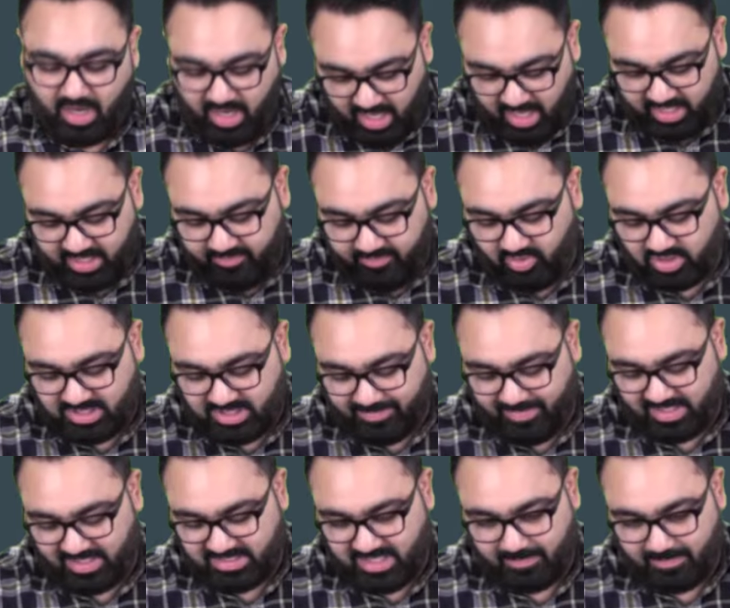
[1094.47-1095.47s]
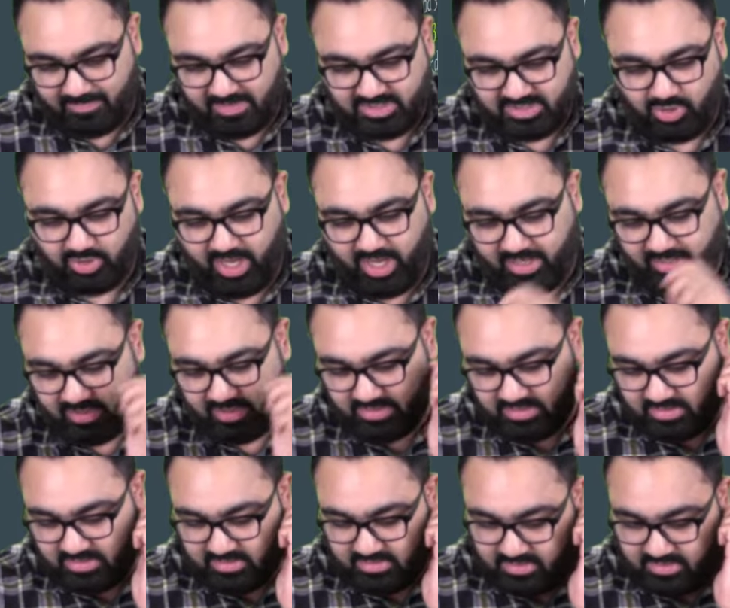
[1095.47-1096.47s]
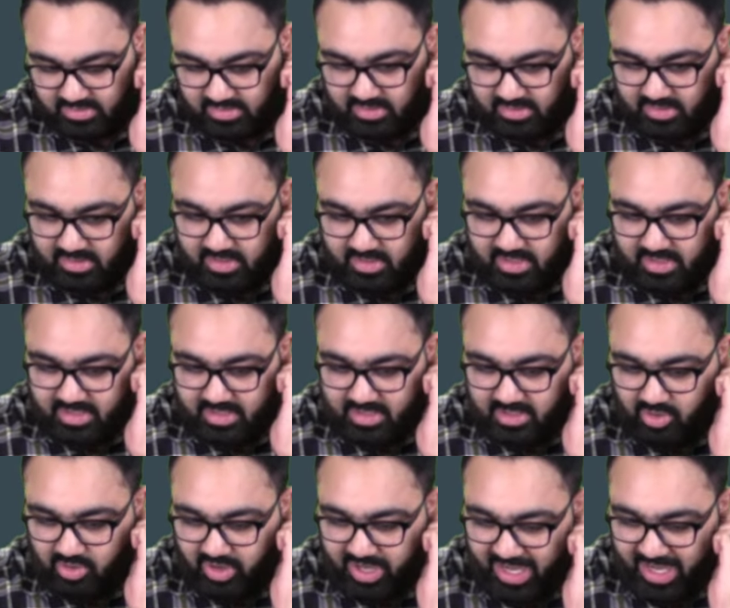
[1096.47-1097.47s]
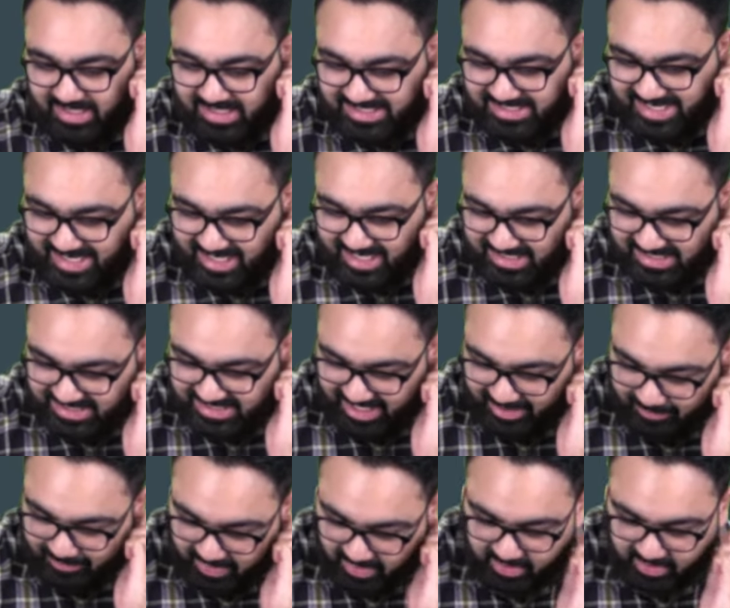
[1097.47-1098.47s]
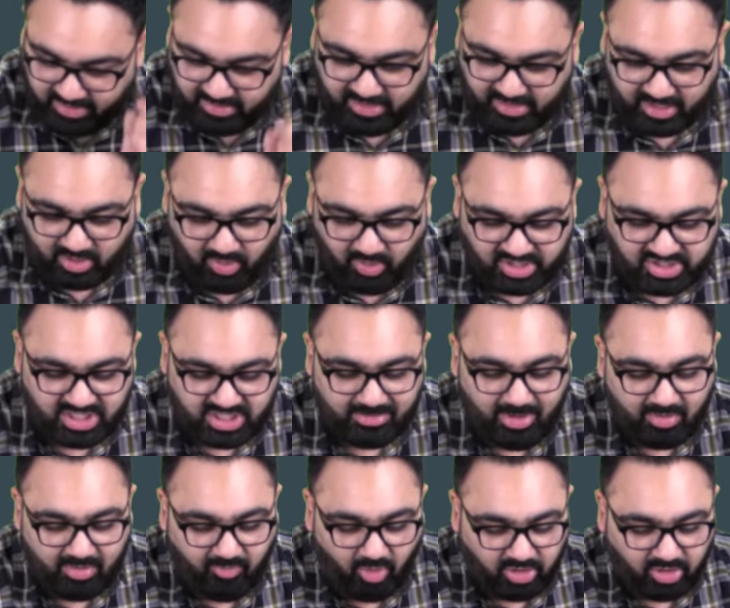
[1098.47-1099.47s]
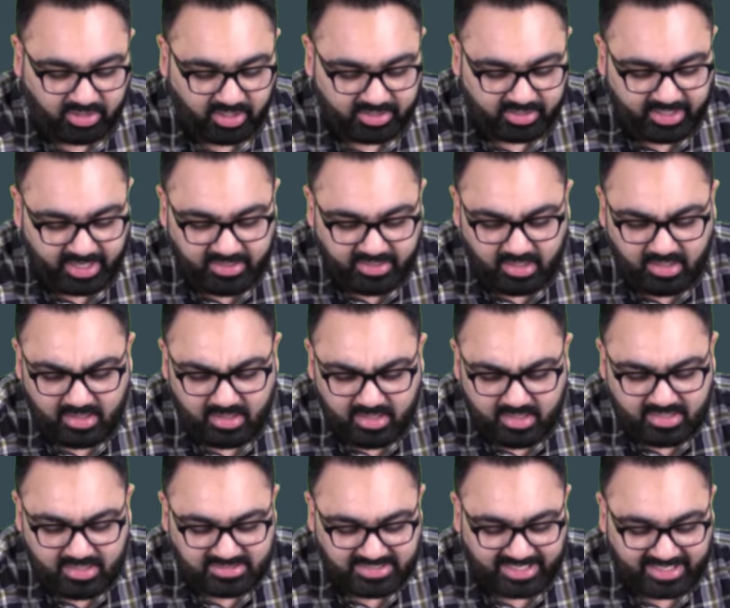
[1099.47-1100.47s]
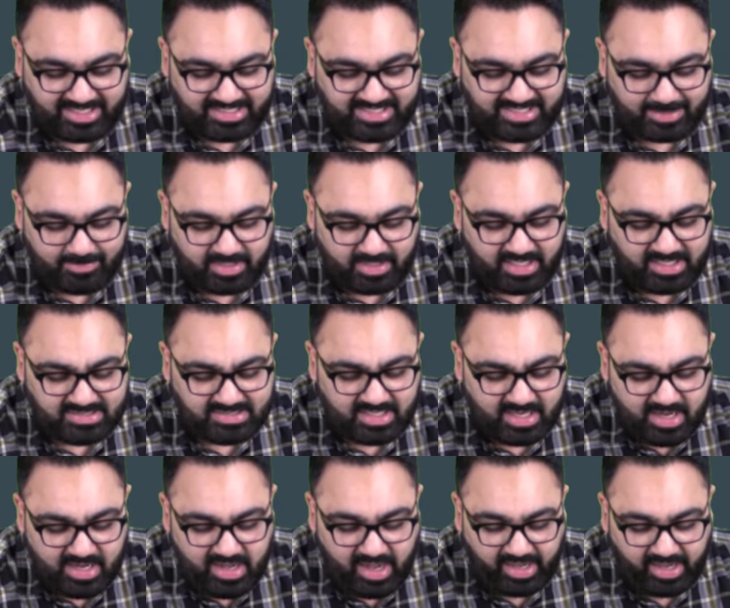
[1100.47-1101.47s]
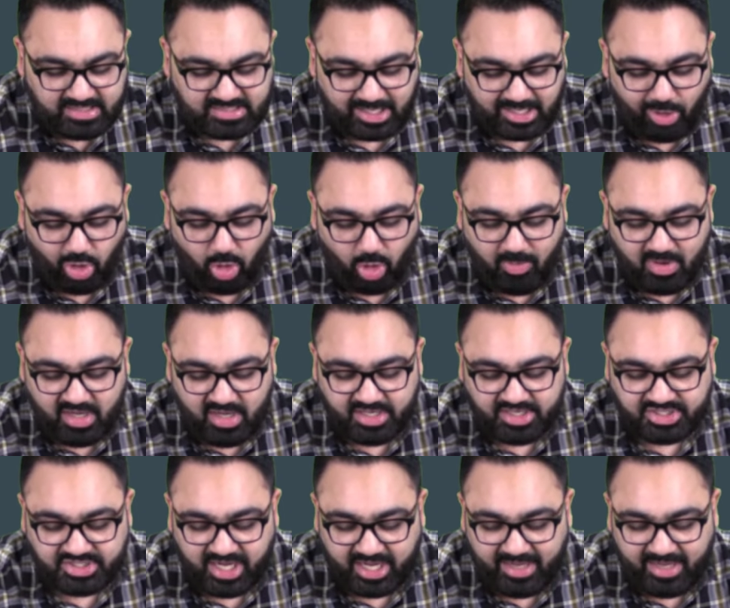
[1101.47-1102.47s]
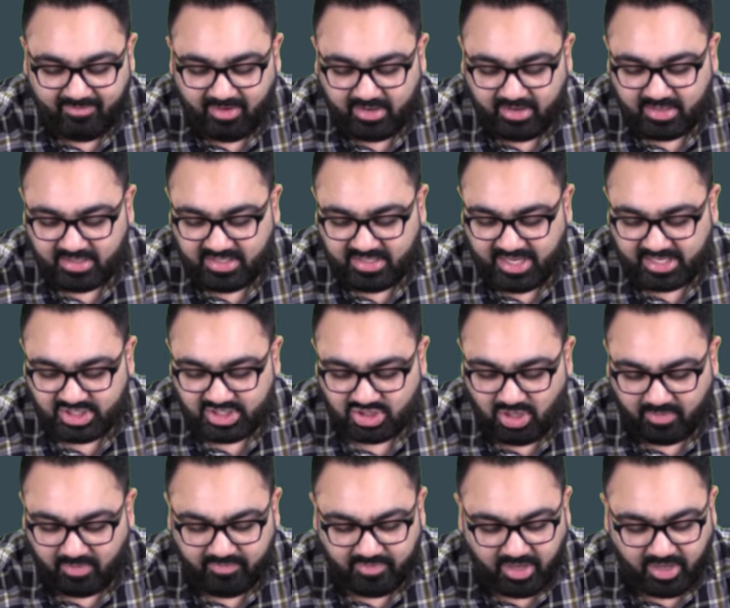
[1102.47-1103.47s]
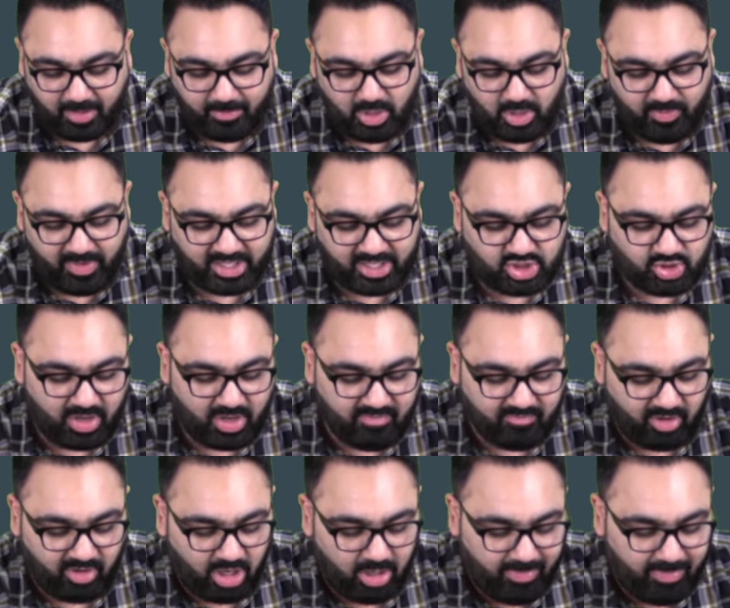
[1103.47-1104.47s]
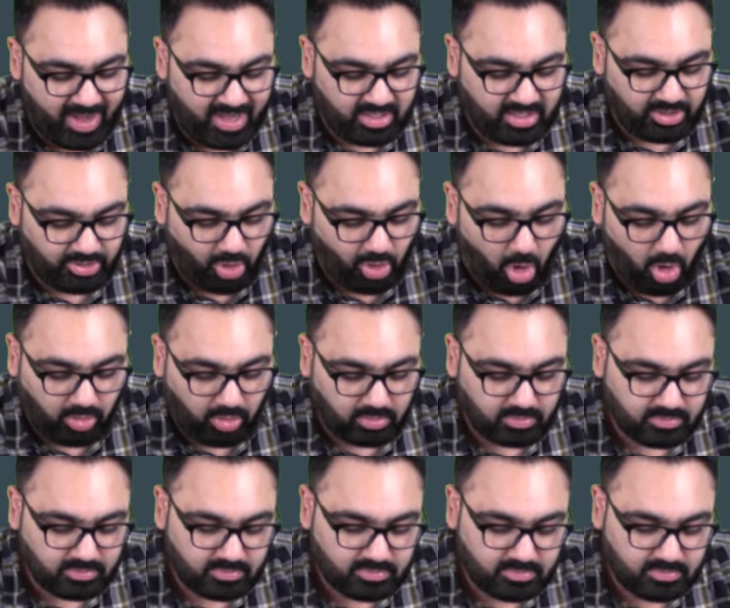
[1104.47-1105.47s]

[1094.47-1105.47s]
I'll give you some examples. Look at this. Look at the second statement. The question about water credit. Second statement is, it is a global initiative under the aegis of WHO and World Bank. Wrong.